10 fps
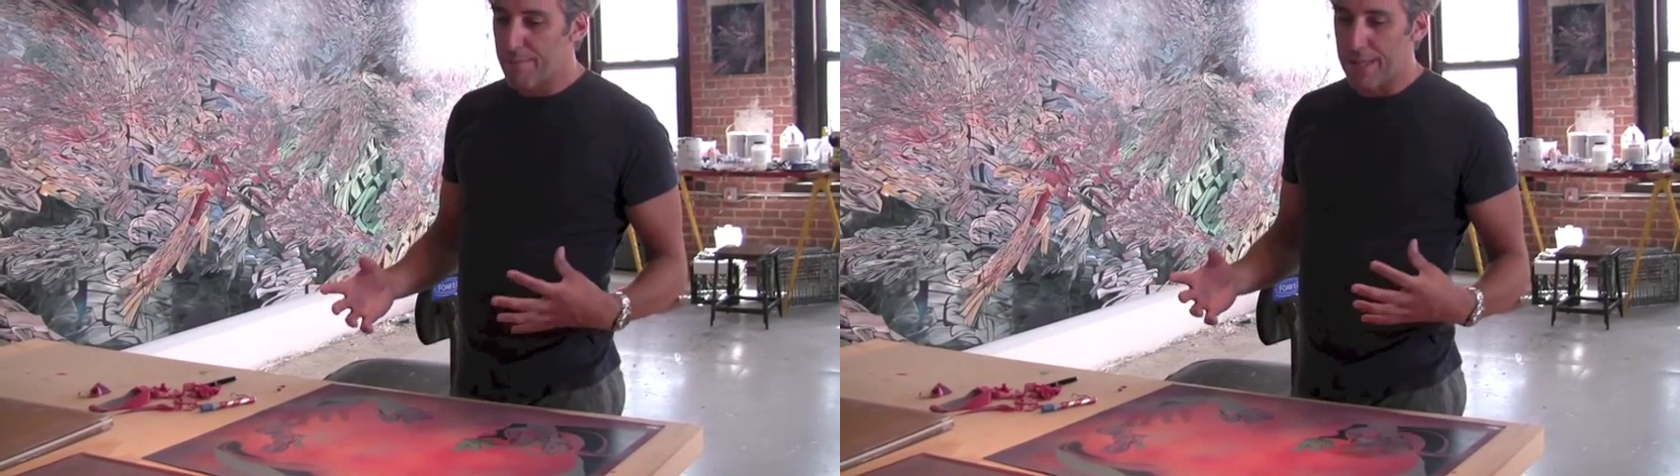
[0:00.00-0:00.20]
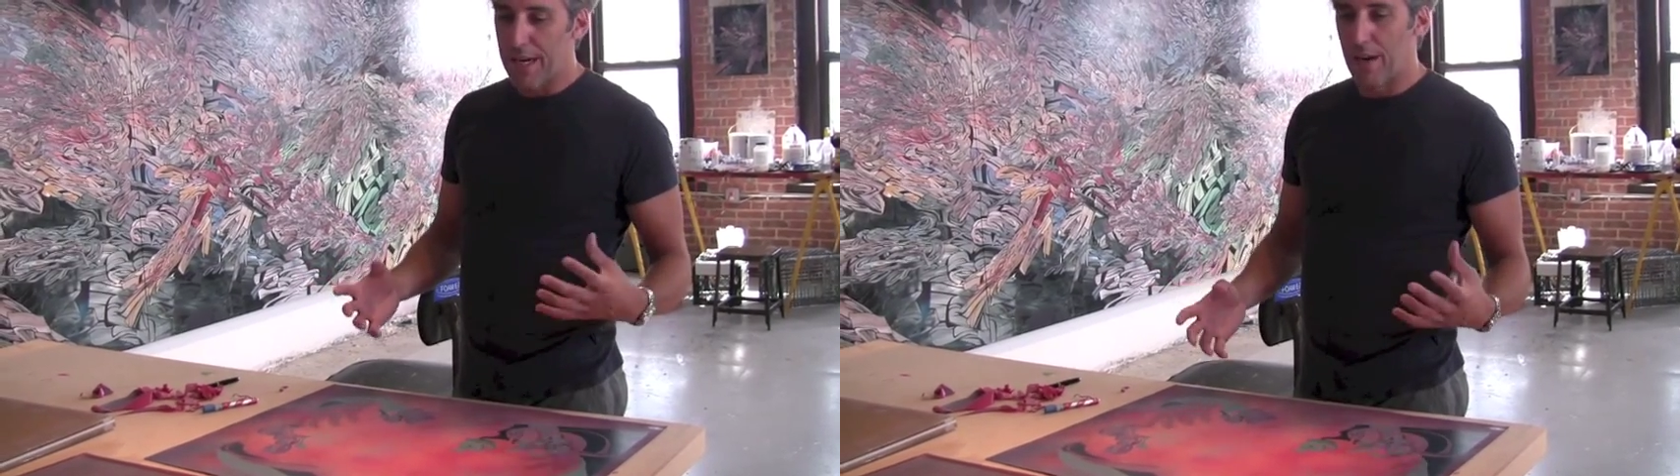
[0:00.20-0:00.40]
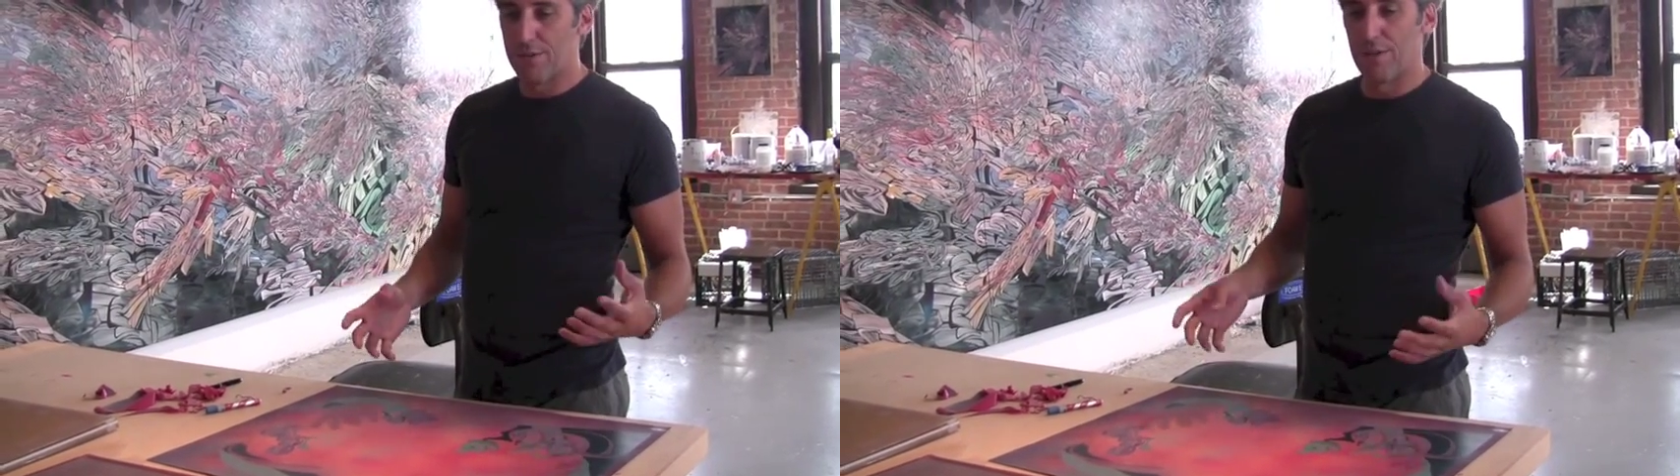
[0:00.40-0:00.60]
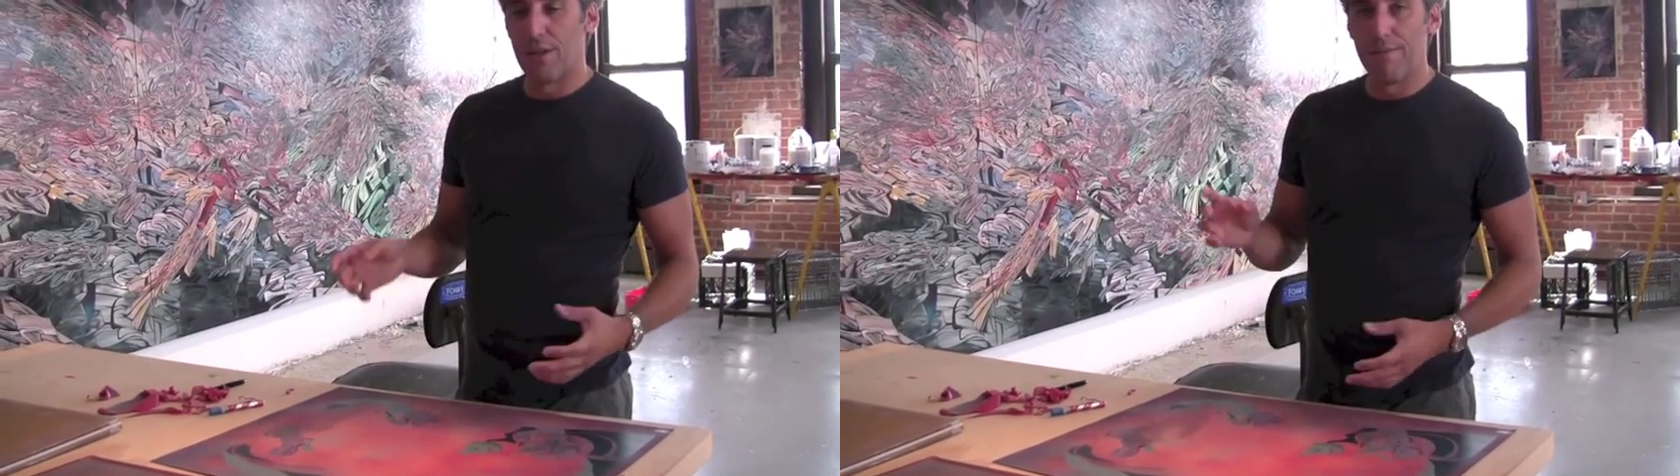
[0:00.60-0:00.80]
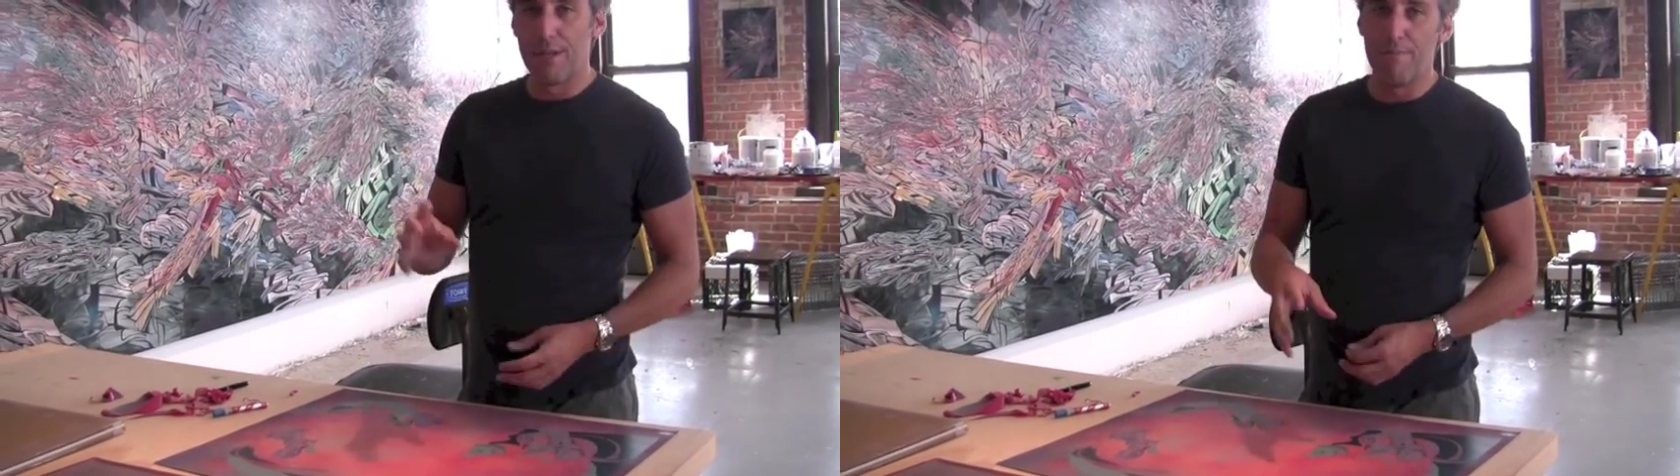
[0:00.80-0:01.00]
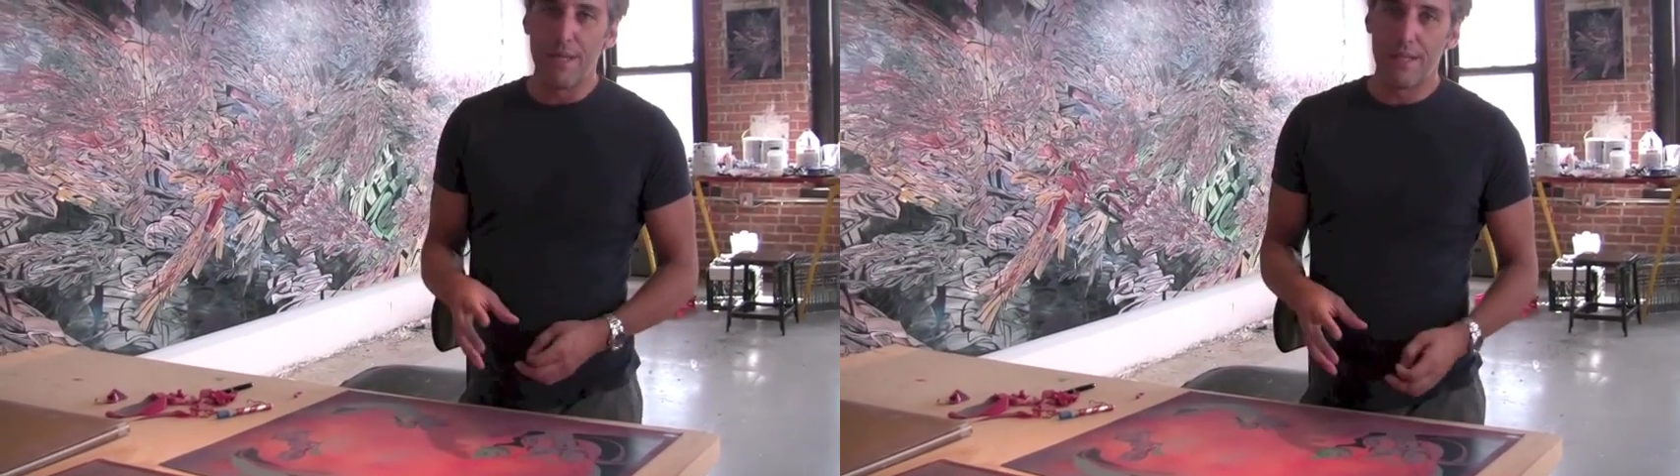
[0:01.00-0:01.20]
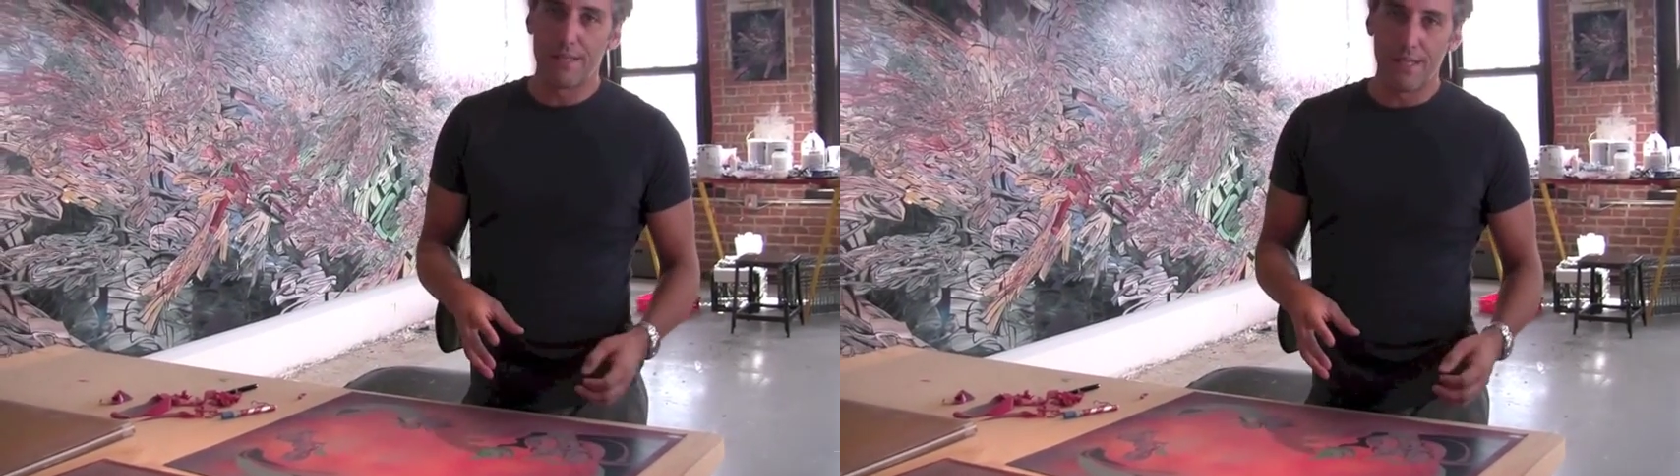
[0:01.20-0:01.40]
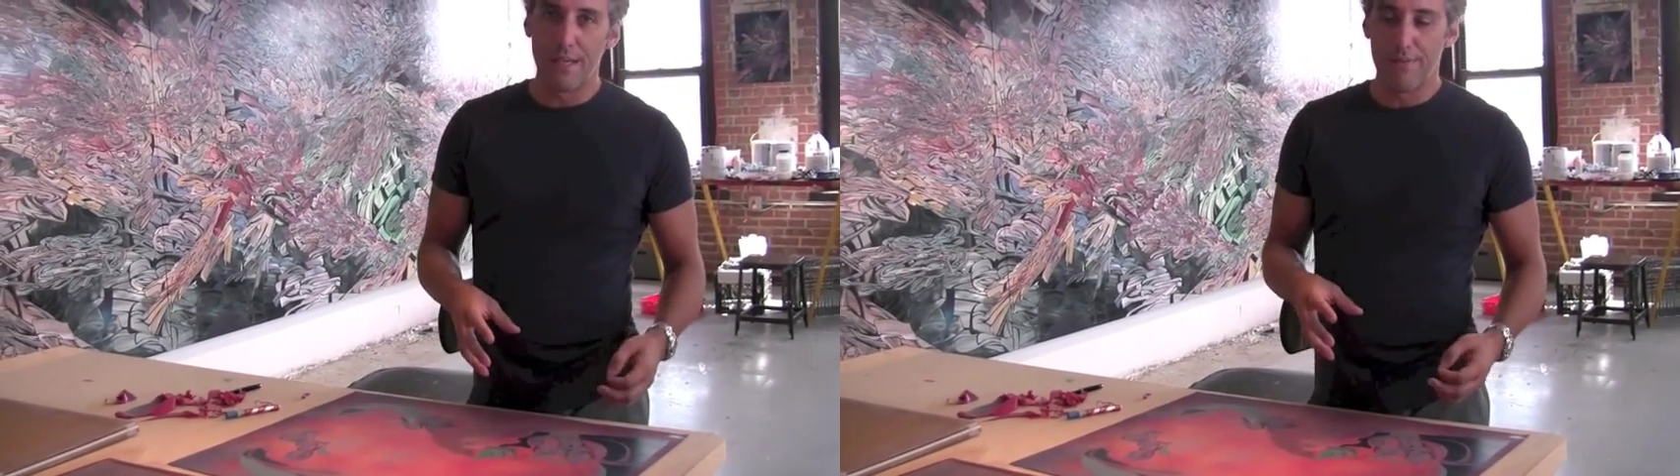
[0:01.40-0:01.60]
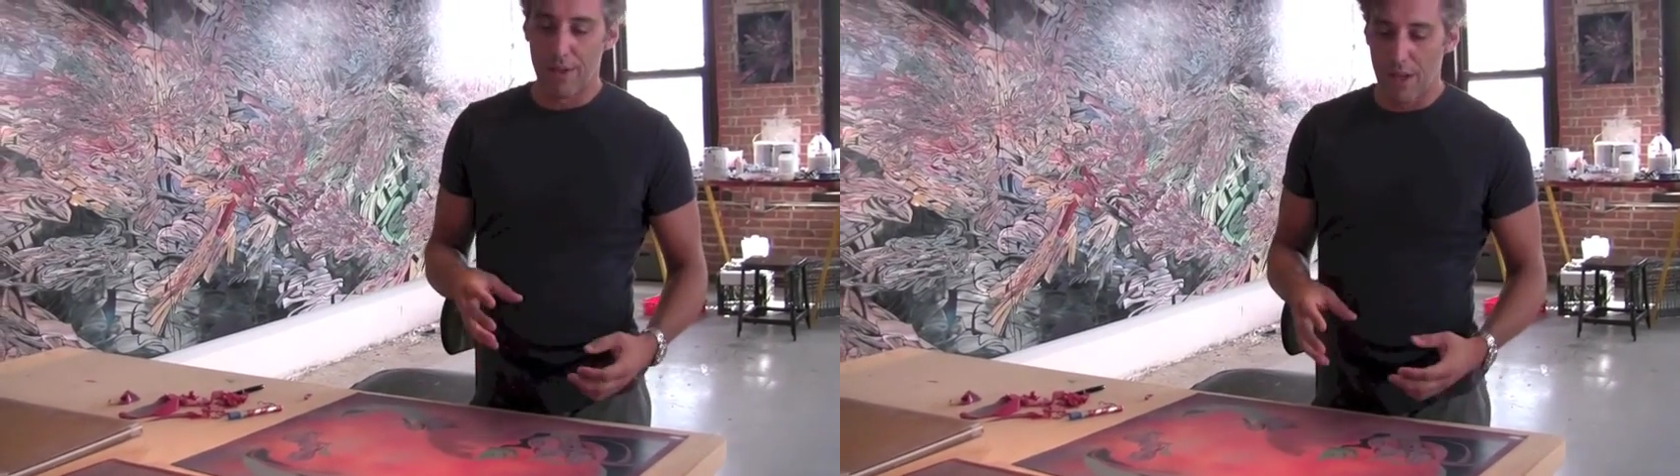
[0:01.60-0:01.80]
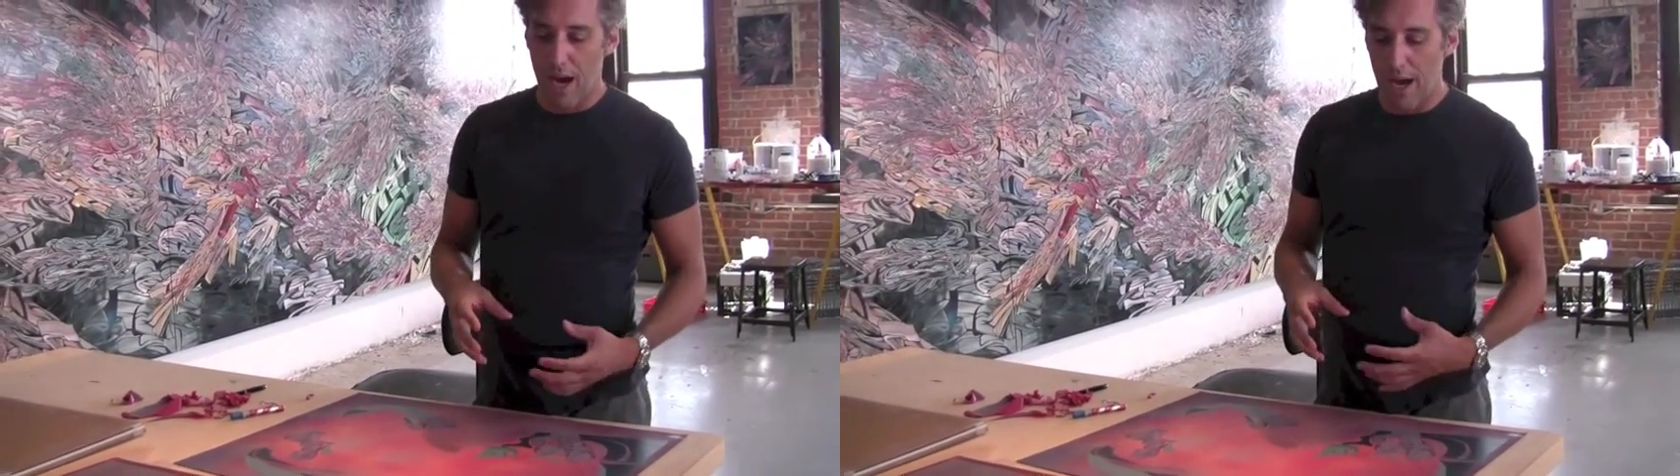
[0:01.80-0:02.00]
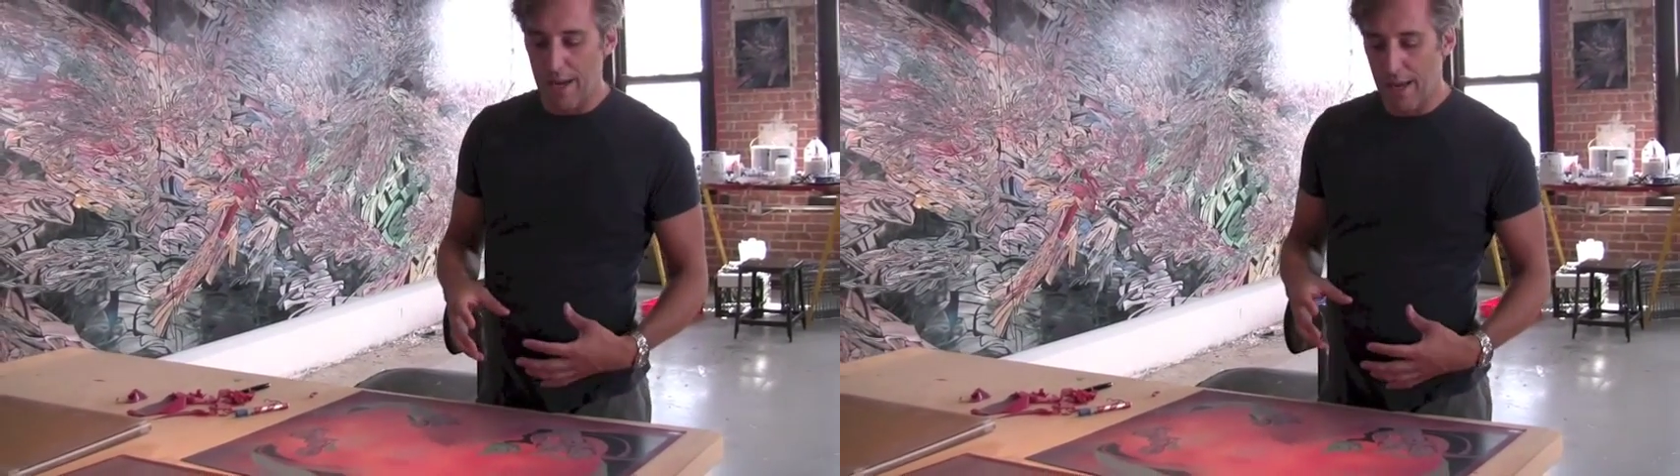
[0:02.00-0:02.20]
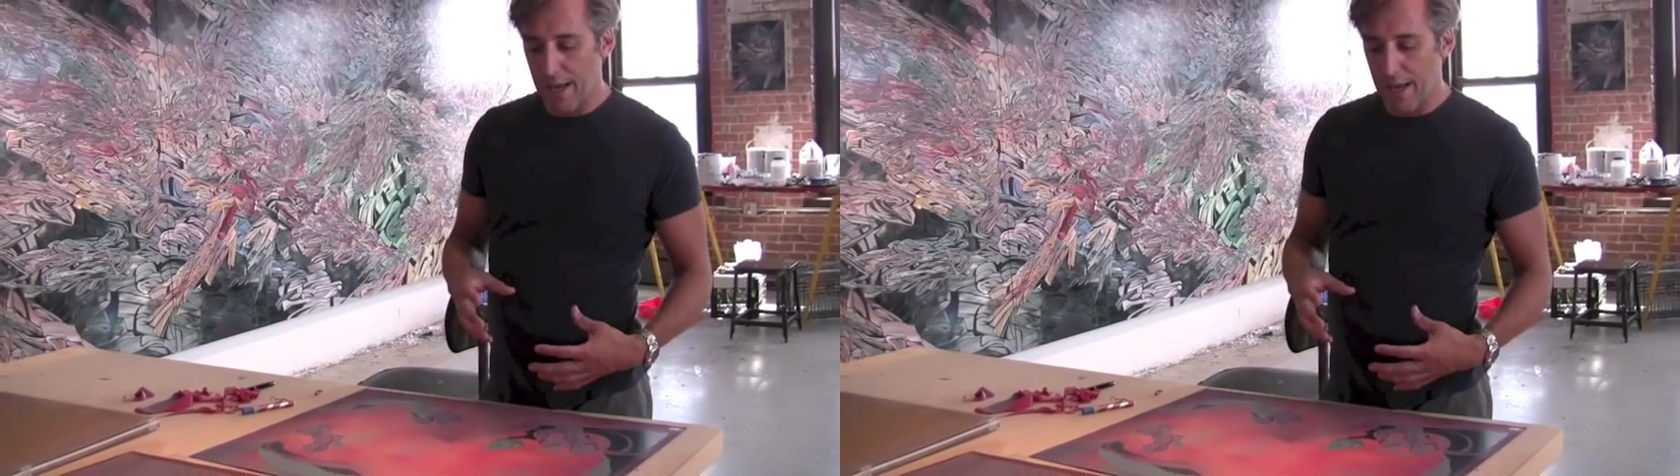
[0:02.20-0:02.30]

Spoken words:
but then I also love the immediacy of the line.